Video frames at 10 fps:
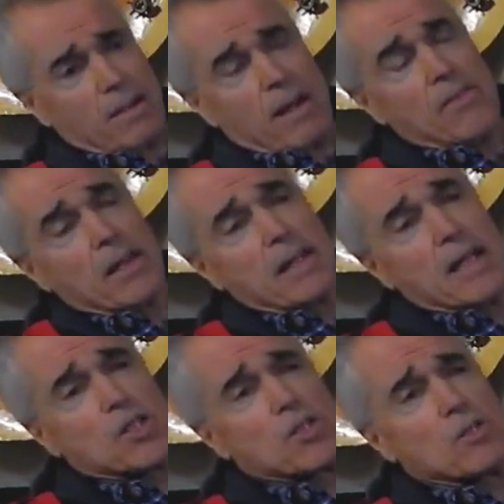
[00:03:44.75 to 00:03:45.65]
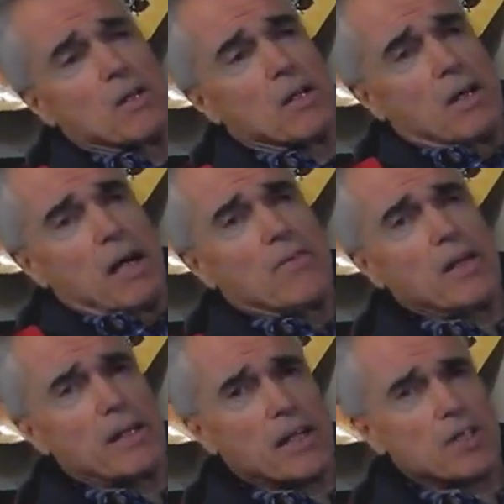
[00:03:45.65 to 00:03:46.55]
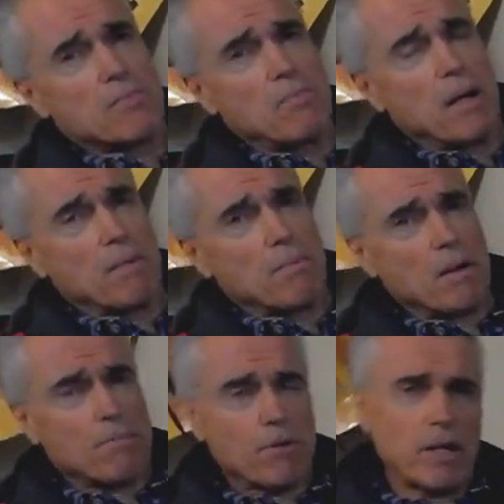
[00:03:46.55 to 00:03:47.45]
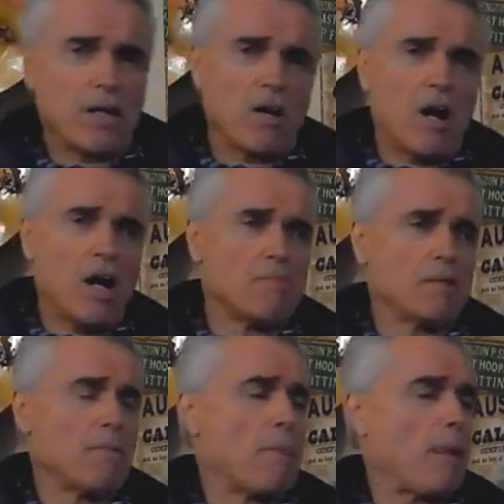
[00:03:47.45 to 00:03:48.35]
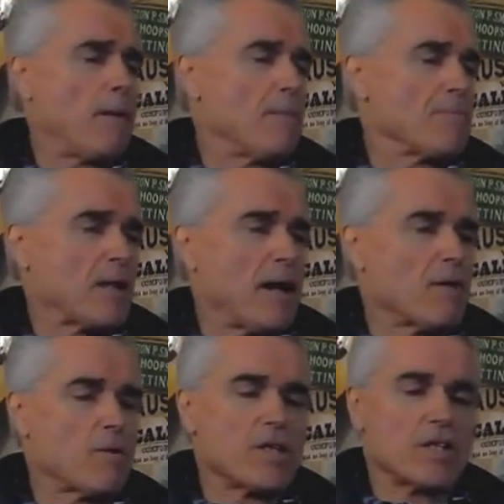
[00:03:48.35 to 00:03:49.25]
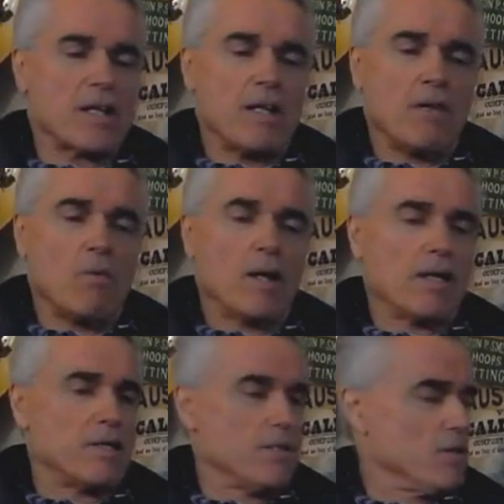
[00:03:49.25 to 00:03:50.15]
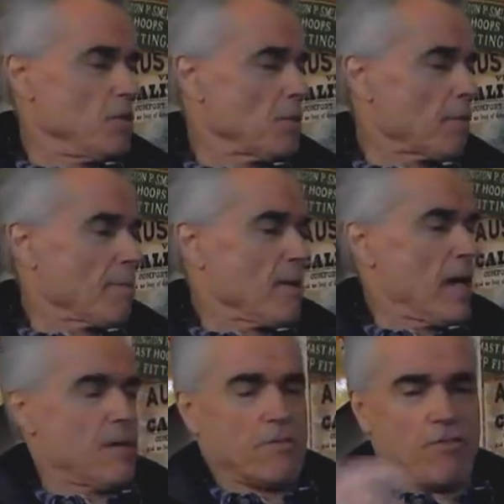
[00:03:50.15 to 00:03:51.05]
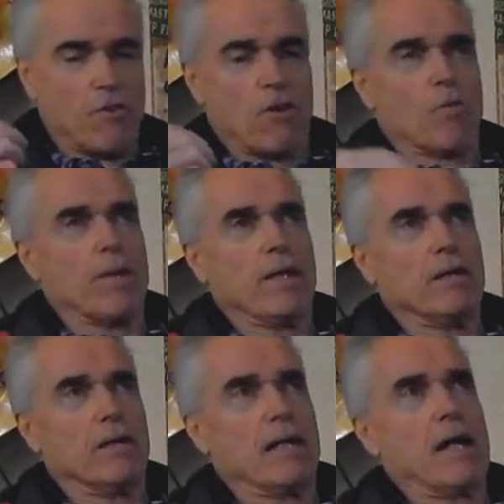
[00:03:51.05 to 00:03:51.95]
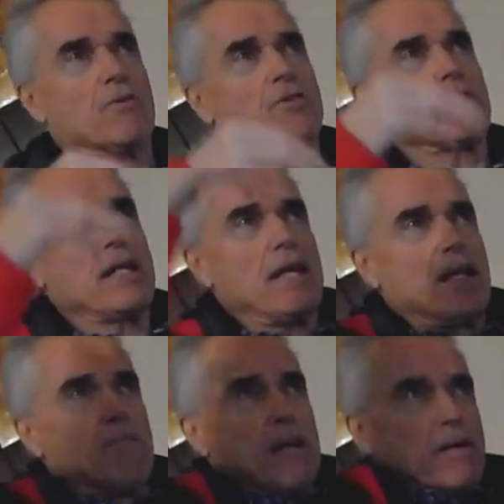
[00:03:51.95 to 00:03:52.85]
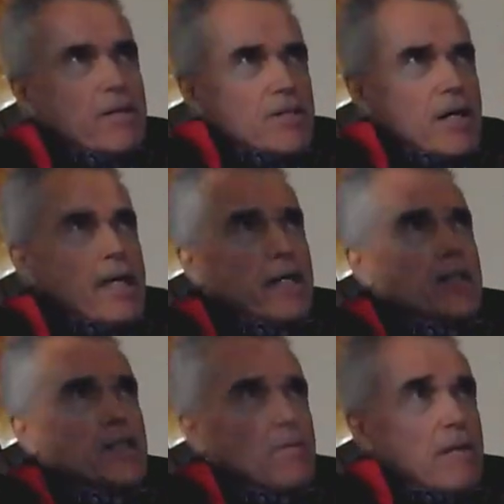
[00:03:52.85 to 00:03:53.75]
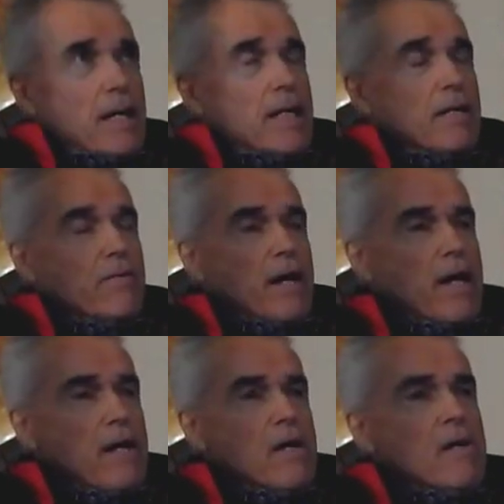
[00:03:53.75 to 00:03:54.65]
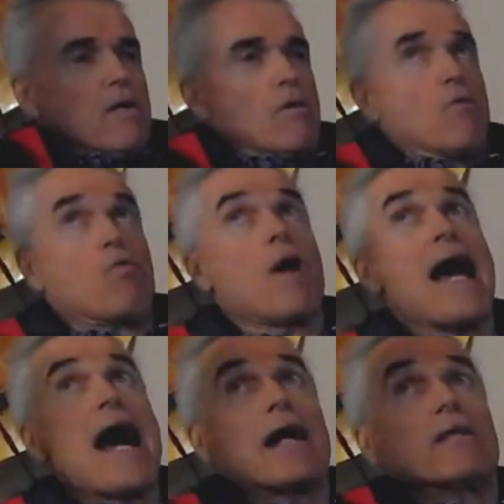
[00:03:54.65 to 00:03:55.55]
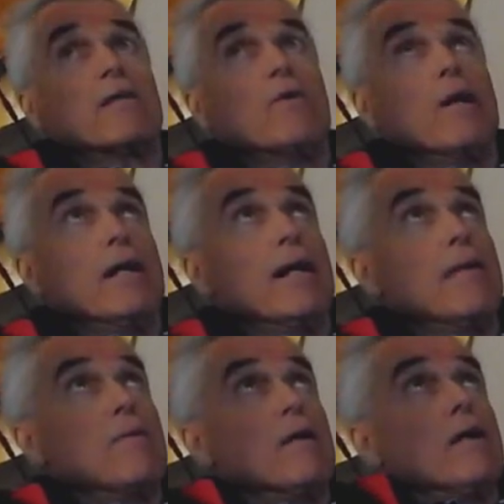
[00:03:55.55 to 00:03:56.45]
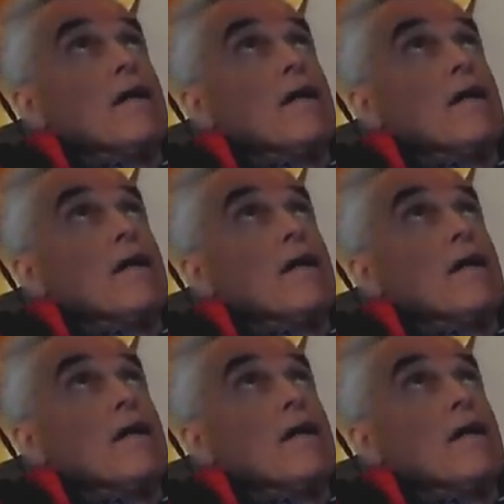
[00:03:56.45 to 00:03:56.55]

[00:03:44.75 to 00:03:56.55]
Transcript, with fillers: I think that's, I think that's uh, pretty common. I originally wanted to have a four-wheel, and I was thinking about designing some kind of a rack that went up